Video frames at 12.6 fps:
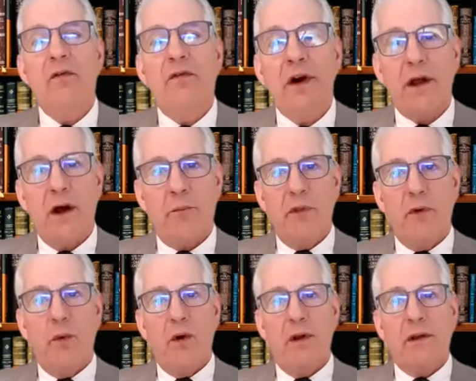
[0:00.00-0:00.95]

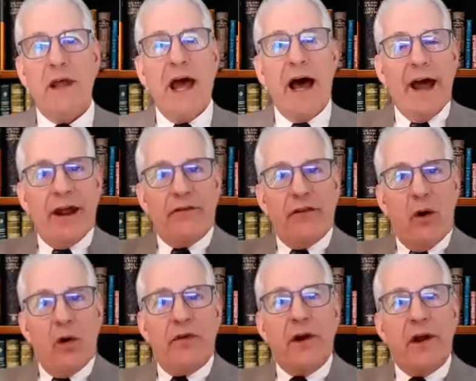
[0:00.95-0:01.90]
Overcome the world. I
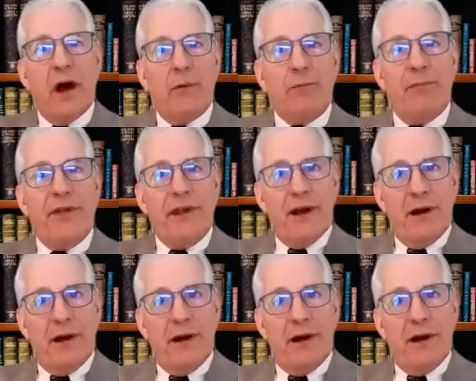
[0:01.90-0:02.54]
have overcome